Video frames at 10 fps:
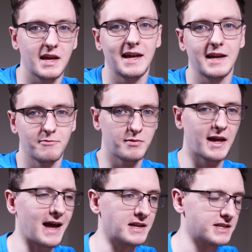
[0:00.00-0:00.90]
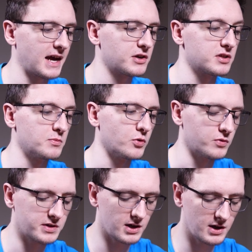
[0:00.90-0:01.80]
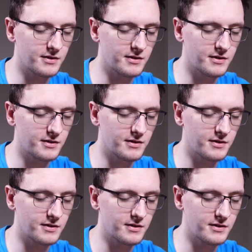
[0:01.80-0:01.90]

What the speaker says: it can't actually boot